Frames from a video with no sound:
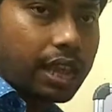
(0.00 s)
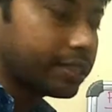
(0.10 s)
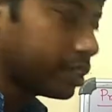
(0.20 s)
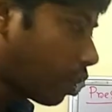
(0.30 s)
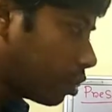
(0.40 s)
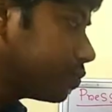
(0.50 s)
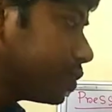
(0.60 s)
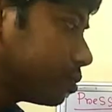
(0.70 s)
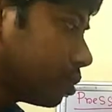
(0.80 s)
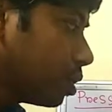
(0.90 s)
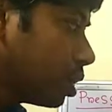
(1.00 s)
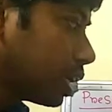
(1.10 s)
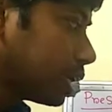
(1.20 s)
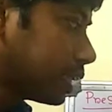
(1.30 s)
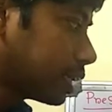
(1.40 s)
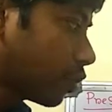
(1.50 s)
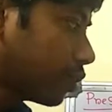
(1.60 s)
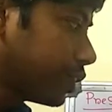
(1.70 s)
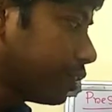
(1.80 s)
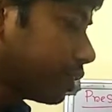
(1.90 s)
I think all of you know that
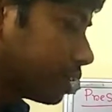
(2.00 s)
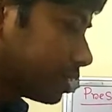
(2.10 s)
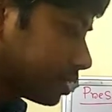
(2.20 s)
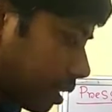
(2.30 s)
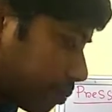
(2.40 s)
continuity equation.